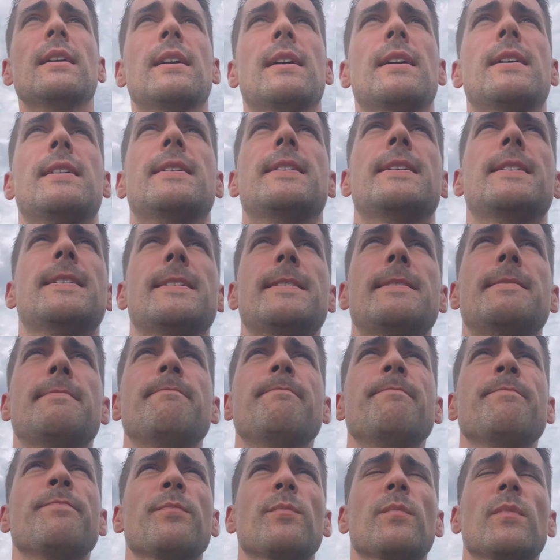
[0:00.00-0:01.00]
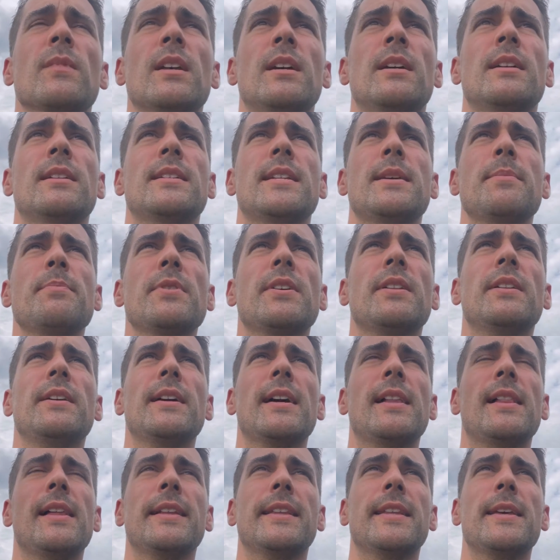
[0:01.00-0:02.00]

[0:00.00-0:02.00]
Um, typically, I like